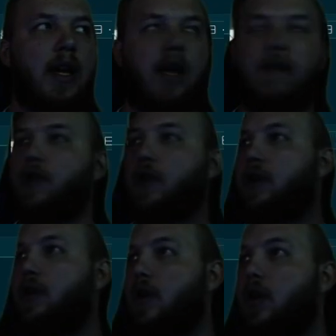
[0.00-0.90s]
if you're going
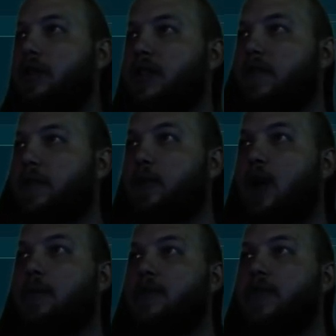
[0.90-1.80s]
to do all different
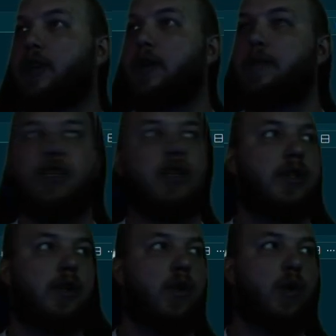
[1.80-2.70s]
prompts for your
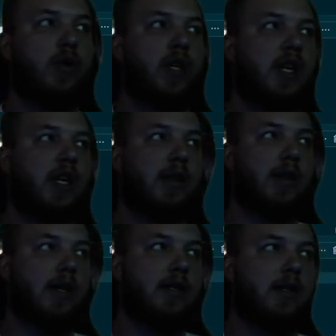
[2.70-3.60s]
images. You only need
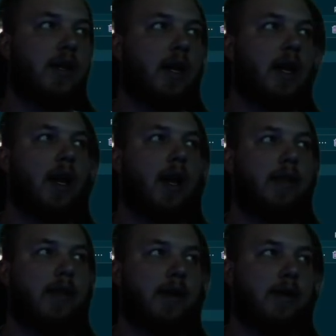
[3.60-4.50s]
this
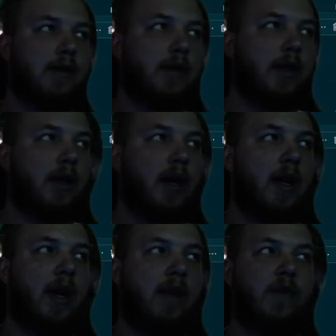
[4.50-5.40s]
and this
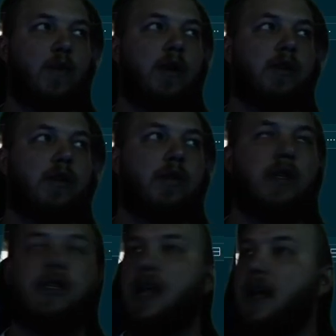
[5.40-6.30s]
if you want to do
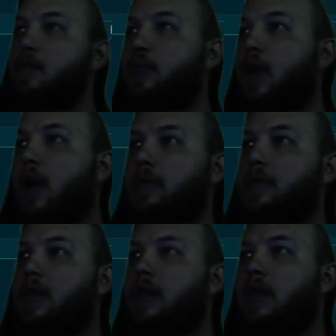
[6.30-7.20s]
the same
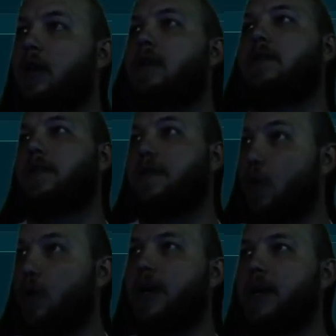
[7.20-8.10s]
prompt for
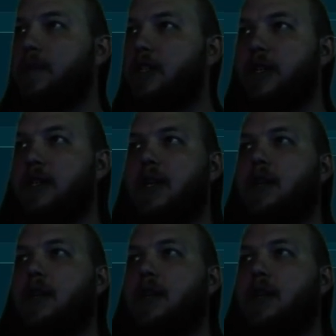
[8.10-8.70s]
4 images and